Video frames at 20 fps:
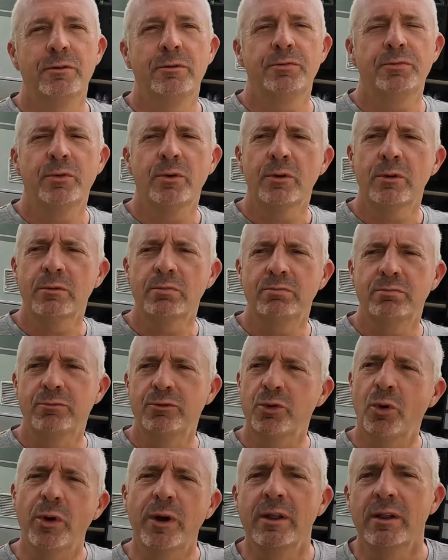for
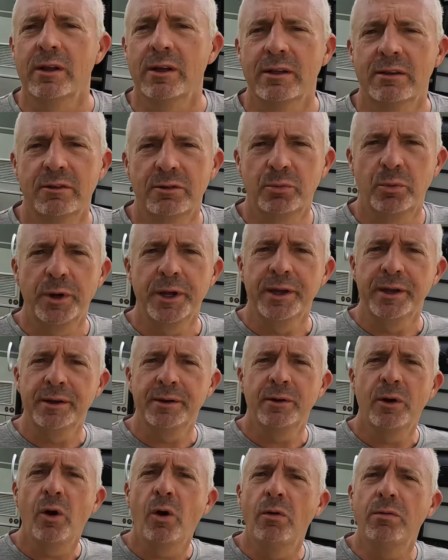toilets
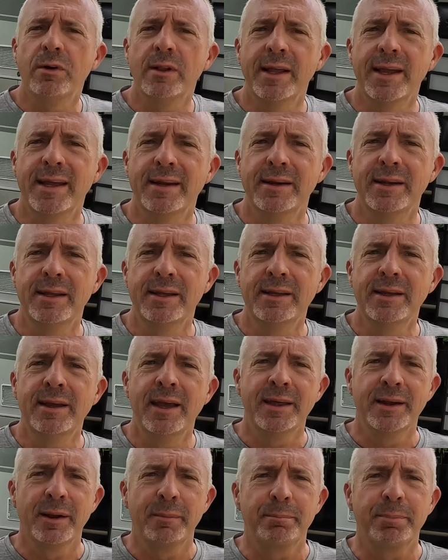when overlanding
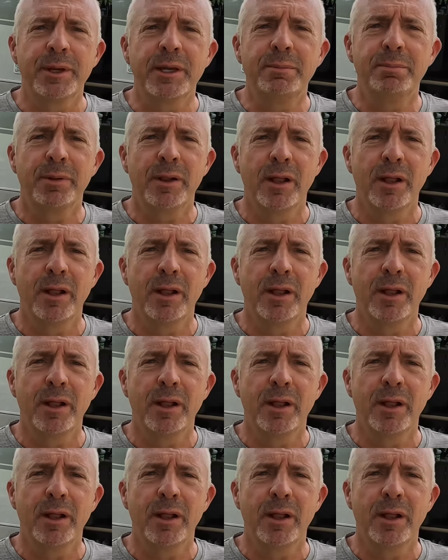in a B+.